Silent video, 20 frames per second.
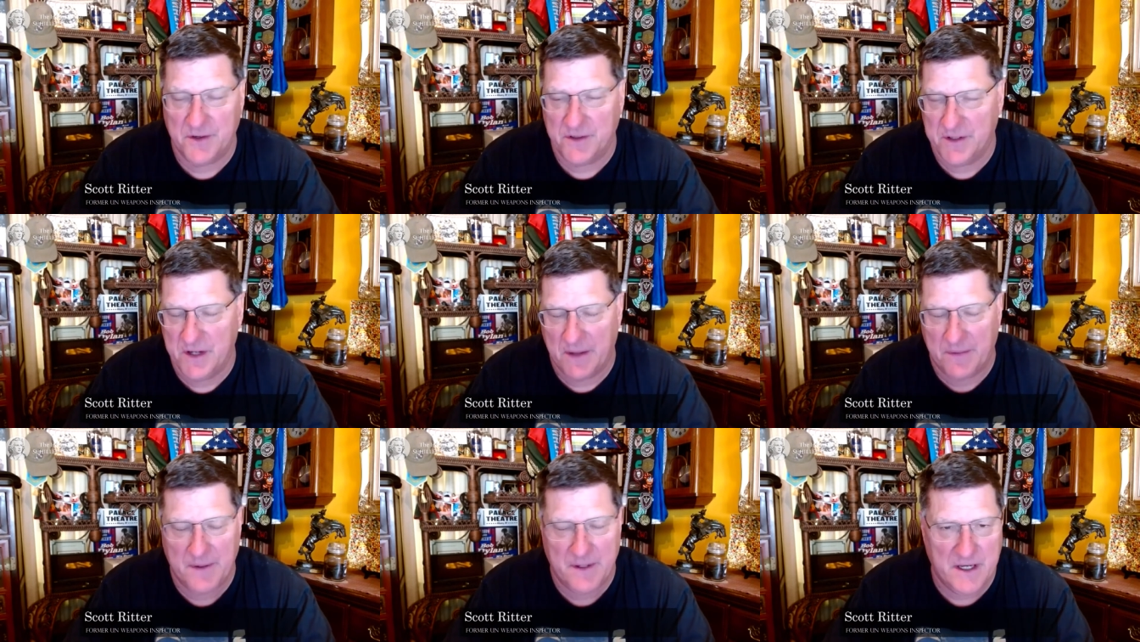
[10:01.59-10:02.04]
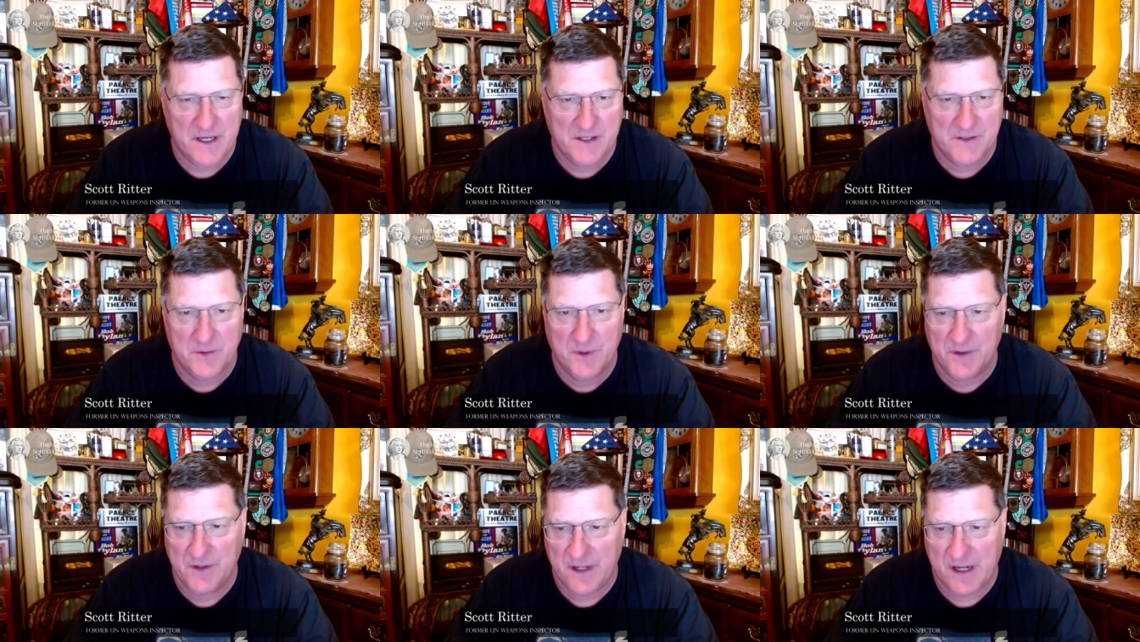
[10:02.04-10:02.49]
And there's nothing
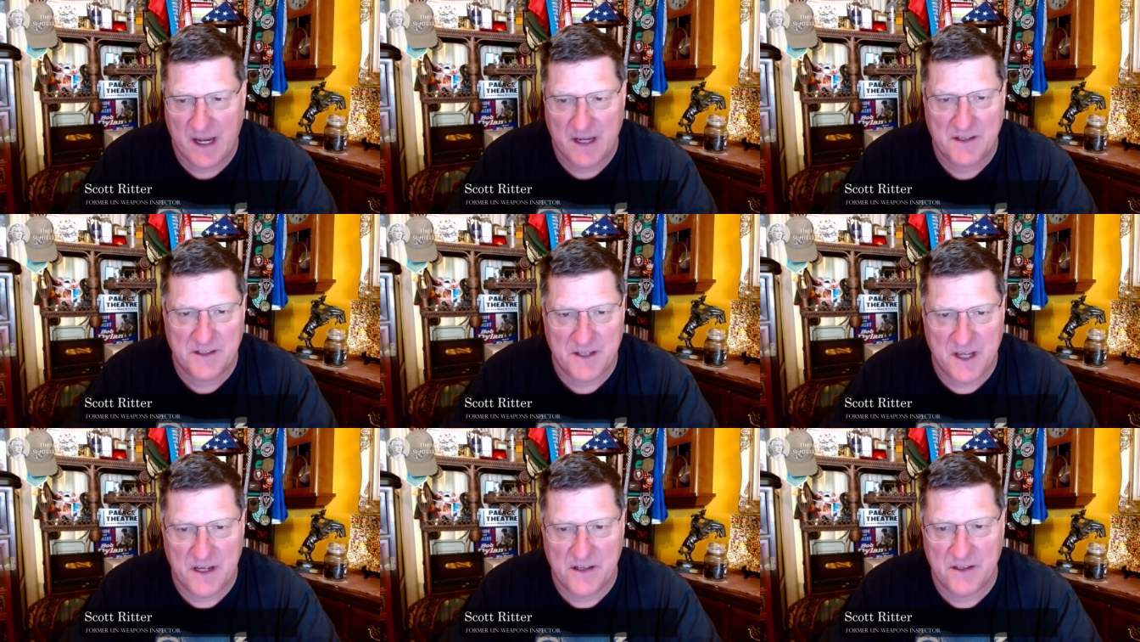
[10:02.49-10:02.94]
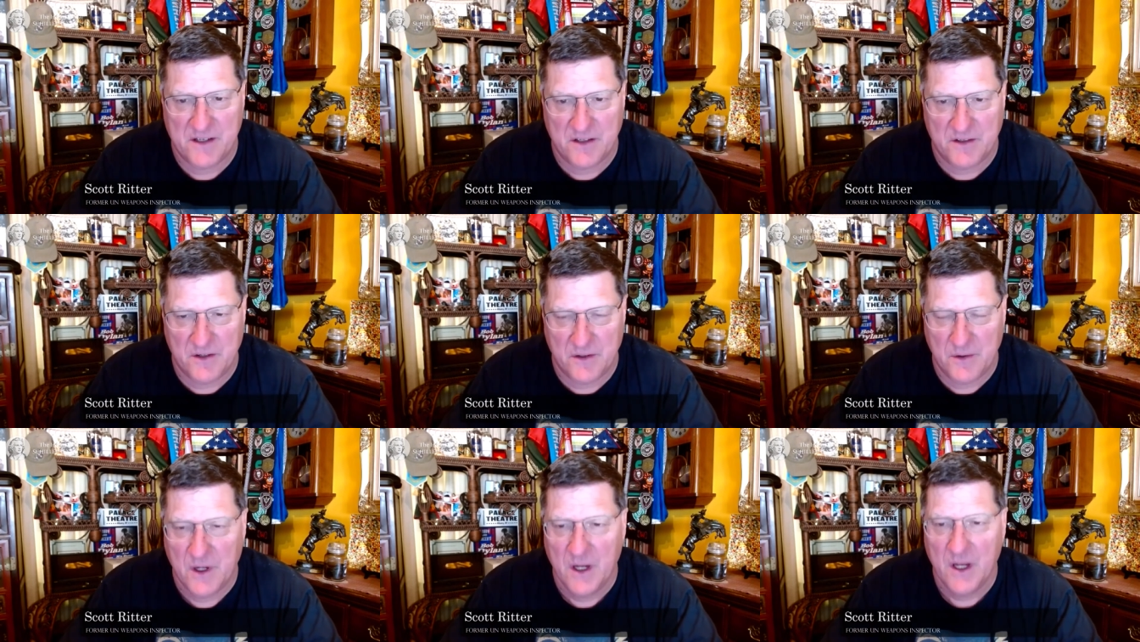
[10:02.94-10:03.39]
Israel and the United States
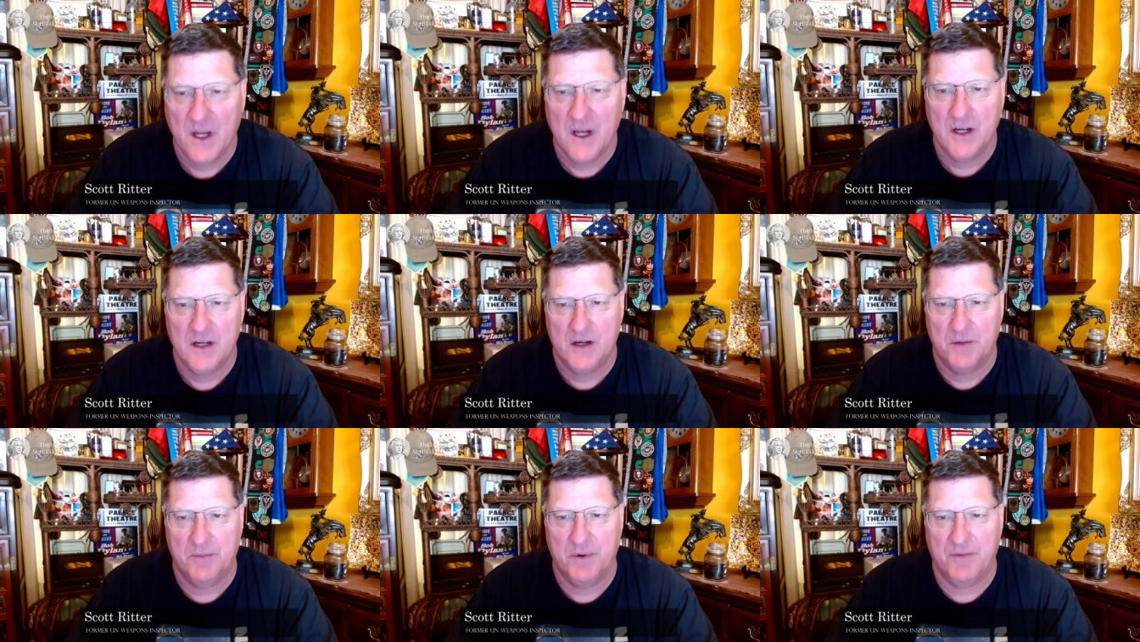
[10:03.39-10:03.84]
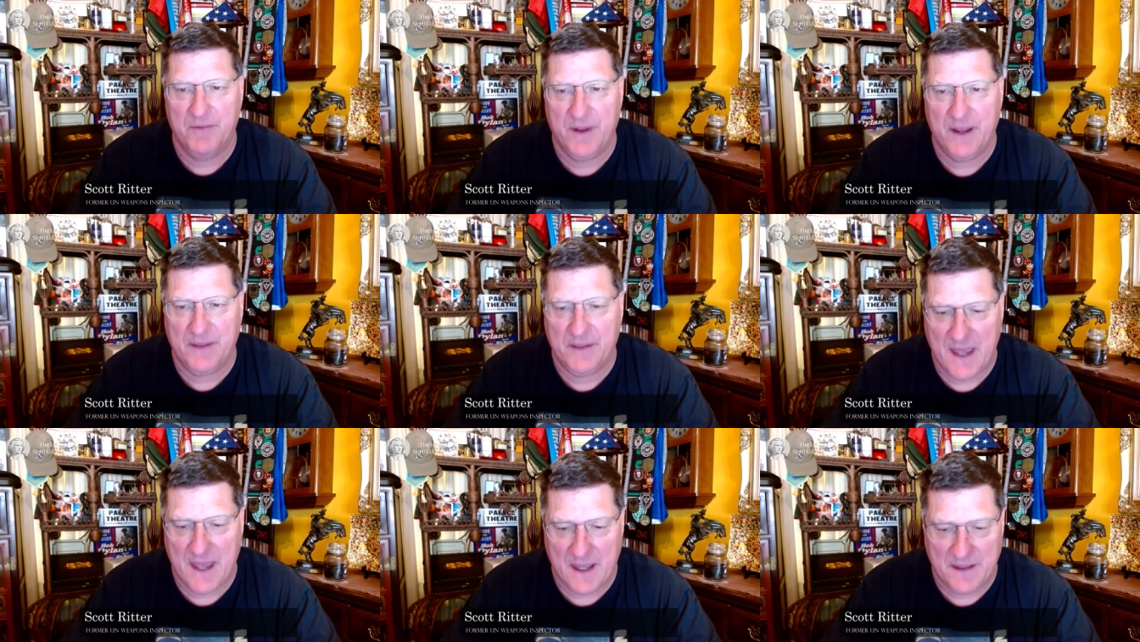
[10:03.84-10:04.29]
can do to
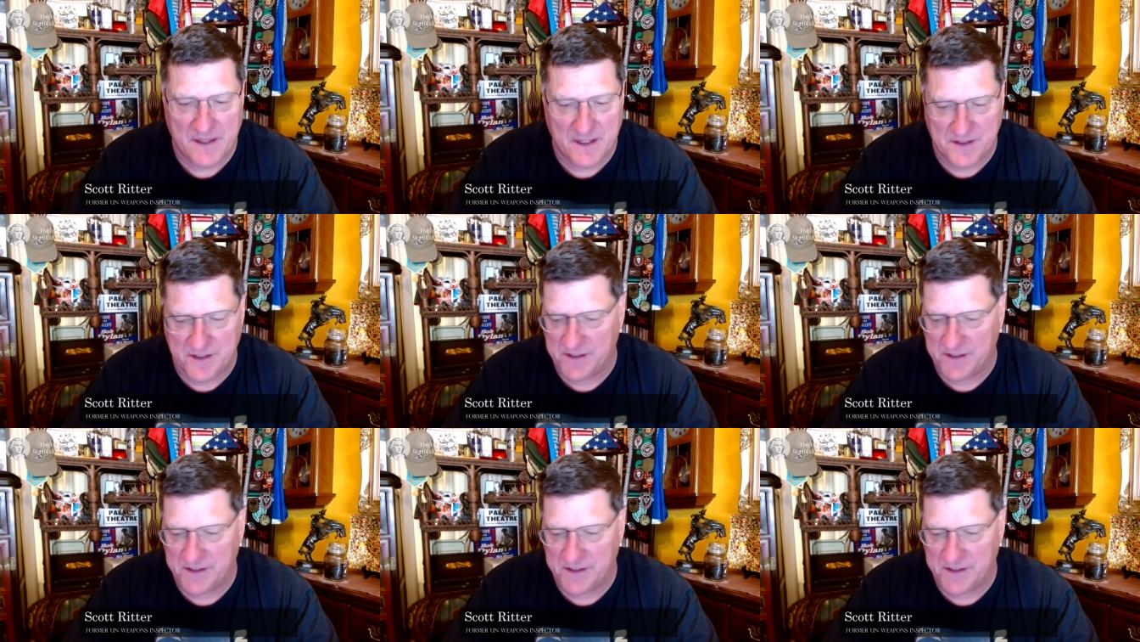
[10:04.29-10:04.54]
prevent that.